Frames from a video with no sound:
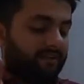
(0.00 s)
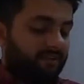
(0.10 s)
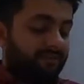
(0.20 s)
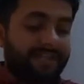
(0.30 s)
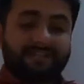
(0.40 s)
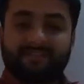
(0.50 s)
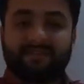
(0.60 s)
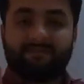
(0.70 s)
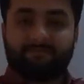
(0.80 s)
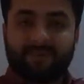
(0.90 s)
12th
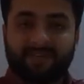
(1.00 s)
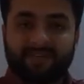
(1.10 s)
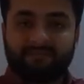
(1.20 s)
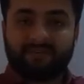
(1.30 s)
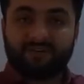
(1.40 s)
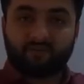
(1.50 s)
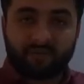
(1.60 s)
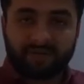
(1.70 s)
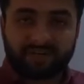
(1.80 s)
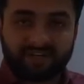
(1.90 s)
sum, page number
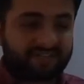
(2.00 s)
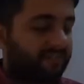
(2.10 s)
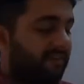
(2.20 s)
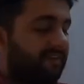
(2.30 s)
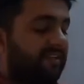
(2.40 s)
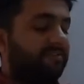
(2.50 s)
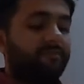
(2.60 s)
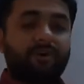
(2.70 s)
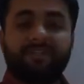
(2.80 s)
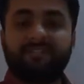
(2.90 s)
270.
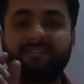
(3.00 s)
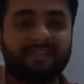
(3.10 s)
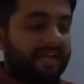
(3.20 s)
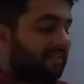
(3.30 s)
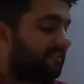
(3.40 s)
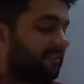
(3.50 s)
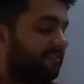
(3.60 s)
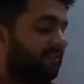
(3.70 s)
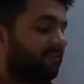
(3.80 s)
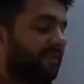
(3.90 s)
What is the last
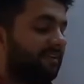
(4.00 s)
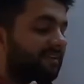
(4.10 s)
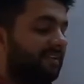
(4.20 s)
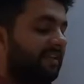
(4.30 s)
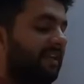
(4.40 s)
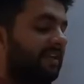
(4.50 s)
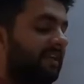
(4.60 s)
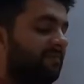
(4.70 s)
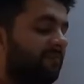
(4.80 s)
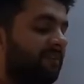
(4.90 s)
adjustment? E and
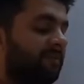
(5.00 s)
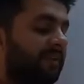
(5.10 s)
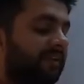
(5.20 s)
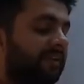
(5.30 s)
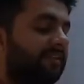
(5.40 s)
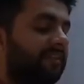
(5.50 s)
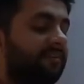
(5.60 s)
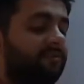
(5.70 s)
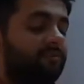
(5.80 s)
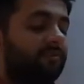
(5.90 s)
M will maintain
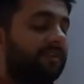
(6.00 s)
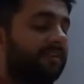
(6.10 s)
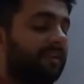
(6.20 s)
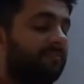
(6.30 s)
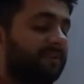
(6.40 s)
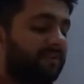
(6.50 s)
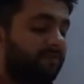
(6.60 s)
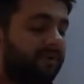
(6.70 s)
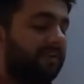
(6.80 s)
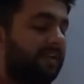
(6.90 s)
their total
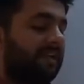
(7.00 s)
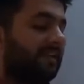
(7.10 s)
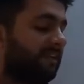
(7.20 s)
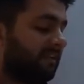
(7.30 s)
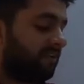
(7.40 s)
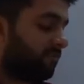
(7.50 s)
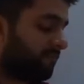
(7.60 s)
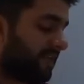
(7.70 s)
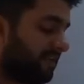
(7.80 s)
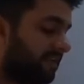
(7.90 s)
capital 1 lakh in new
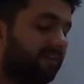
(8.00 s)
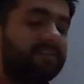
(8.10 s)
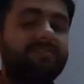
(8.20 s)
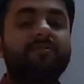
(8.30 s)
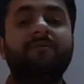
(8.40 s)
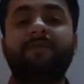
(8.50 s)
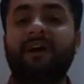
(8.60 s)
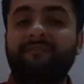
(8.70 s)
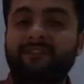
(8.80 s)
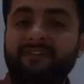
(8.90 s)
P&L ratio.
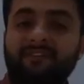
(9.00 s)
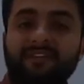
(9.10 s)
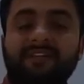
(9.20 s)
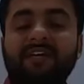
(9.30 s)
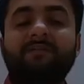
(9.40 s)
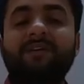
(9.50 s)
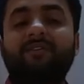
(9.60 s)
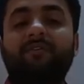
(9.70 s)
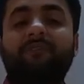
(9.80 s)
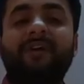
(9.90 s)
After the
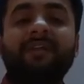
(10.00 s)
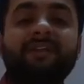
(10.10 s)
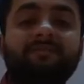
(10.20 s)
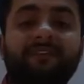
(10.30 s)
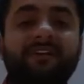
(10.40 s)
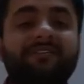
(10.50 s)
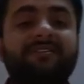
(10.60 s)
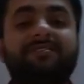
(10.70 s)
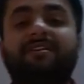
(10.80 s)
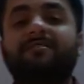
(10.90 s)
retirement of I, difference
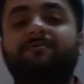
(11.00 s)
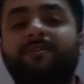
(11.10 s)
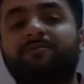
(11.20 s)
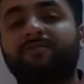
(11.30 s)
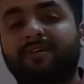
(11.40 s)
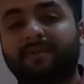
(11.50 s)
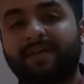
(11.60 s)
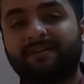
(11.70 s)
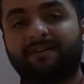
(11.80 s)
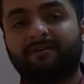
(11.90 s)
is transferred to their
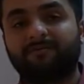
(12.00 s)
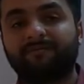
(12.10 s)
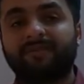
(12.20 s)
bank account.